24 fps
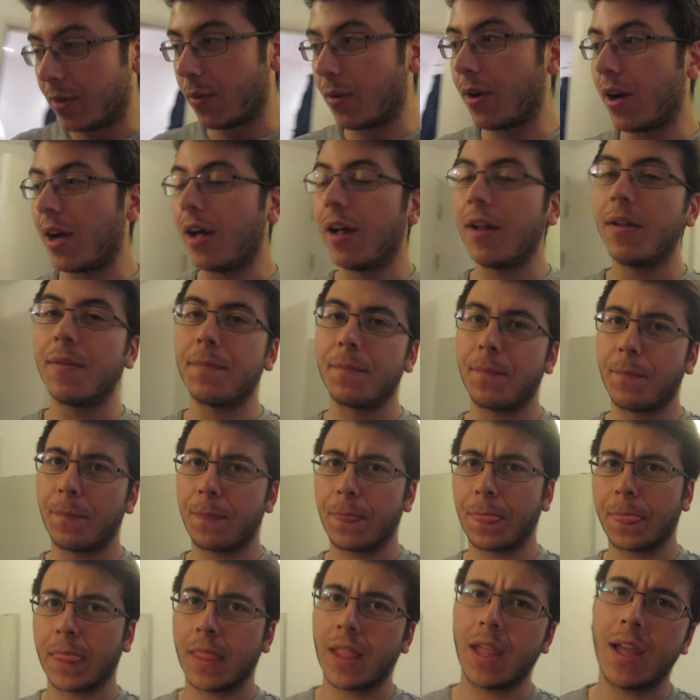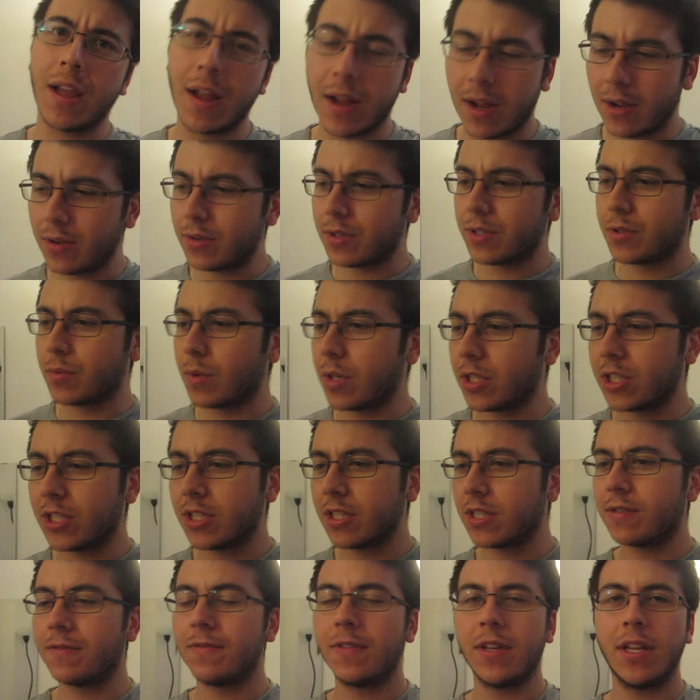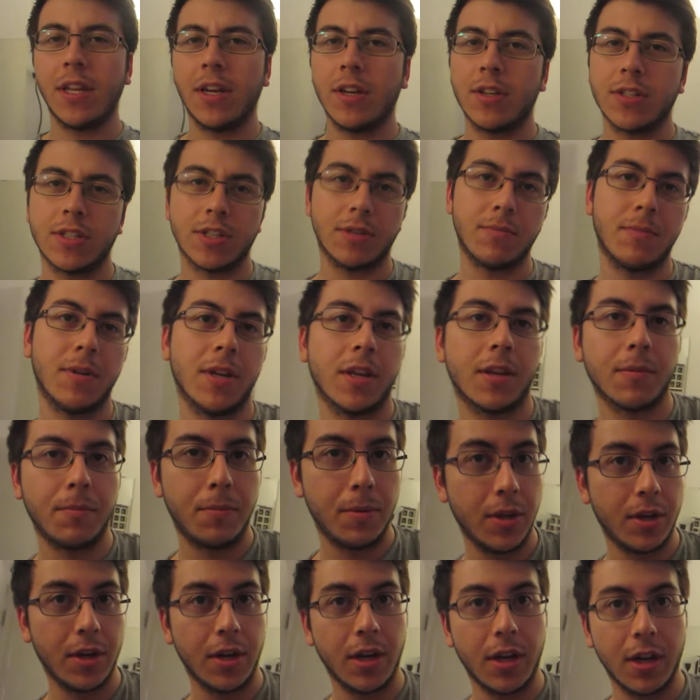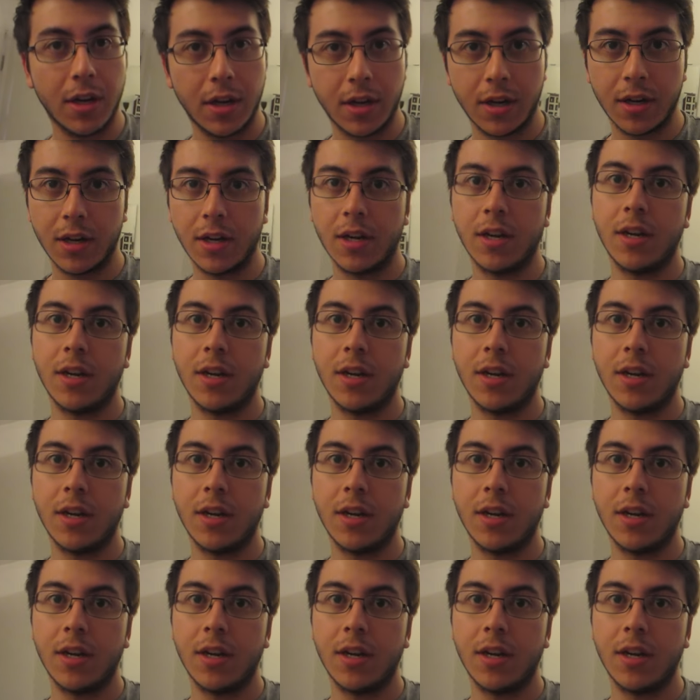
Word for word: Well, I was watching some videos on my computer,